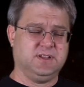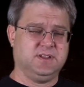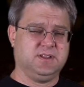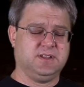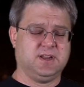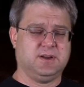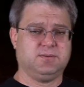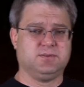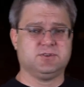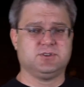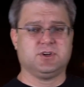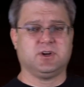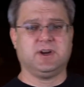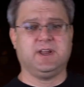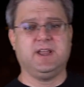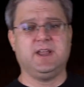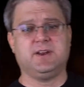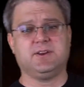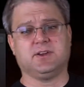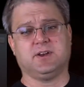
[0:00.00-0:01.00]
That was our
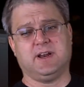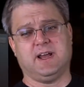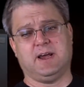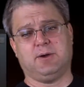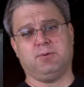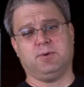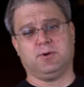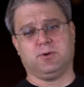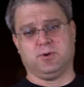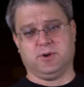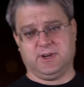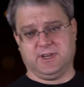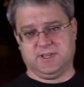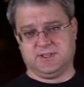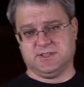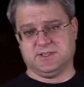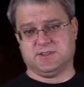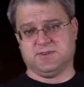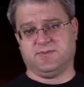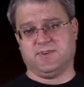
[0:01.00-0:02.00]
hint on how we were going to get
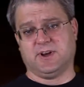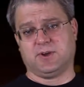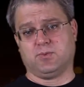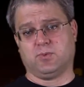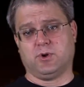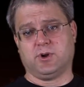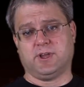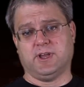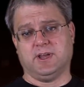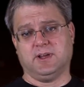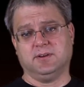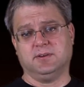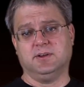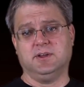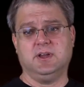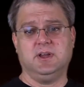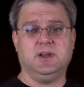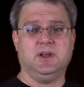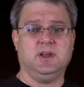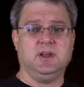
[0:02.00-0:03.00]
this effect working.
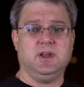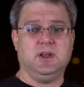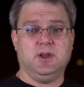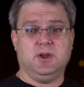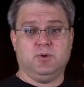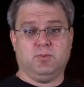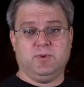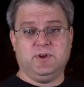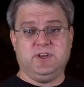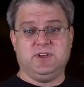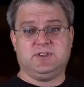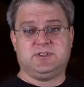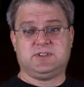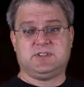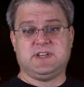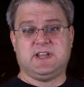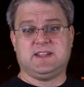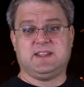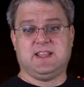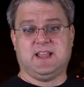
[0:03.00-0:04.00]
When you
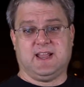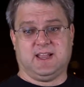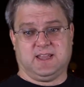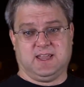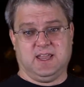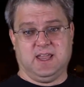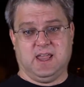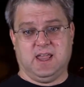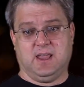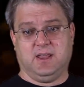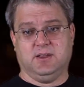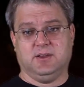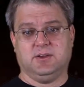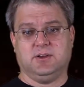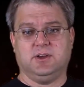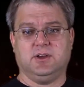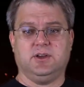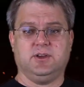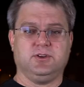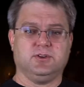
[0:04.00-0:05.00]
set that key,
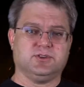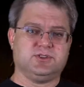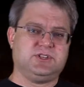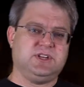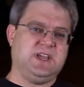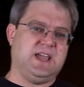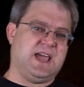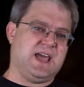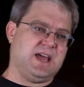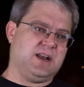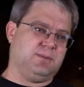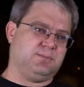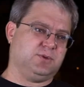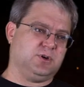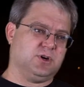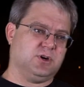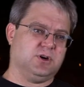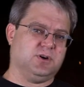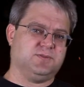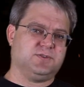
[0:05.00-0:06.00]
you'll see atom
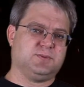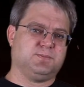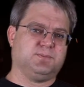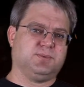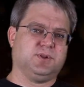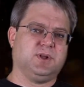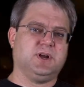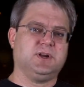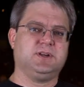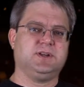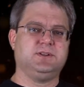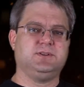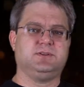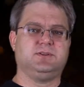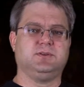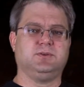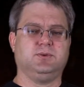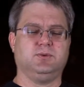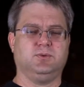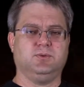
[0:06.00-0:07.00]
curves plugged
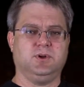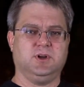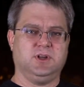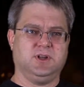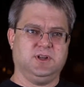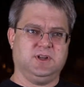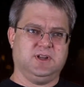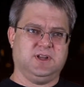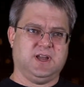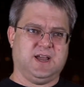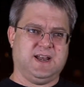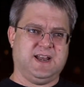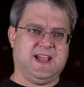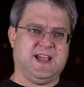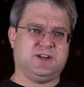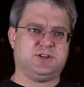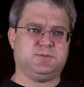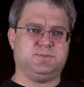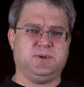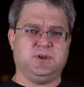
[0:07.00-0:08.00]
into an
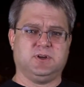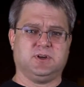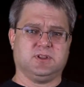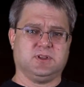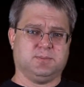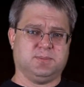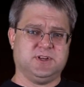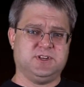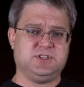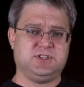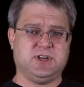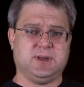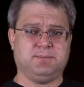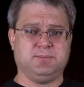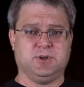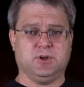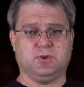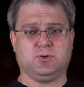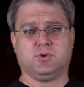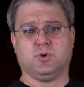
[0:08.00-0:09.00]
attribute on the blend shape
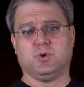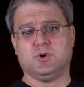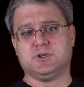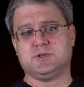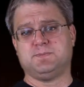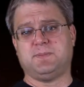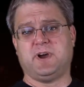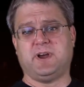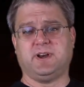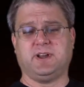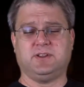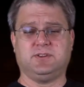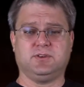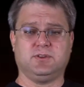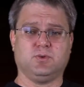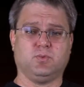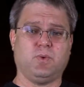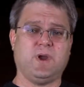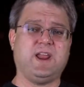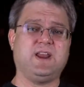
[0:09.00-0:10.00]
node corresponding to
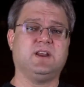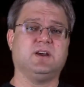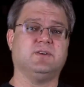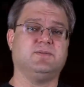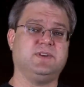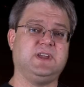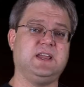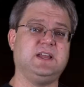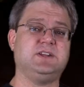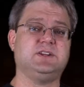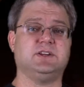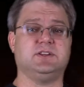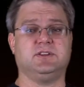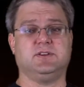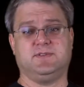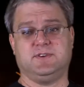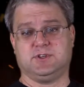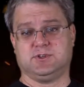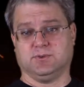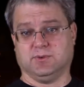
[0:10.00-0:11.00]
the weight of each
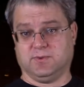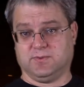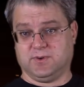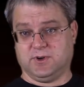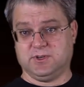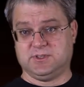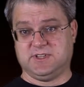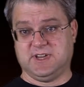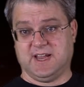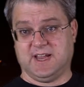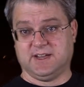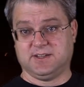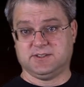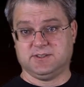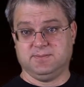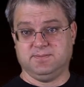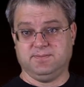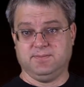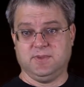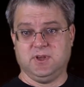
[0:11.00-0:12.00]
individual vertex.
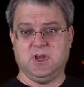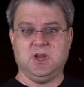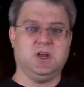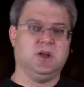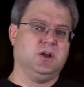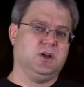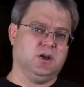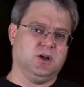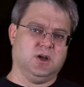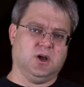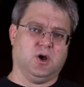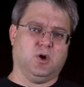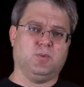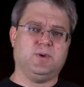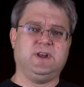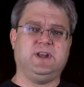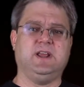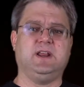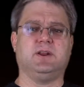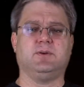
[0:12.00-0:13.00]
All
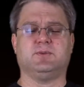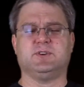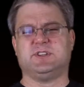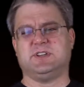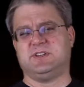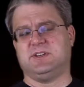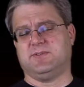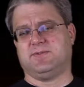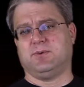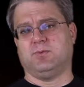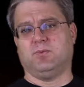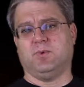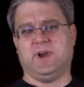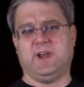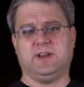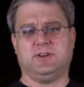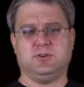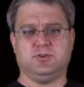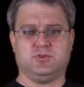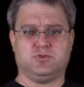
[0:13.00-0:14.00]
we needed was a different
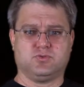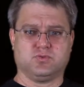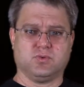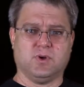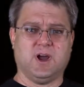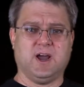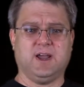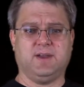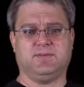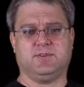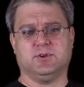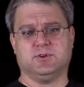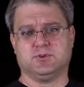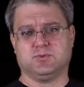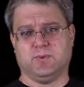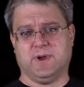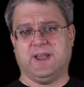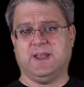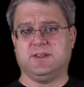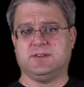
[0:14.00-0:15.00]
way to drive those
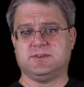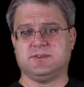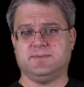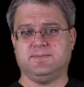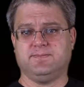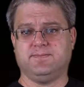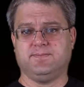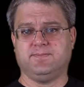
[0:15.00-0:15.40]
weights.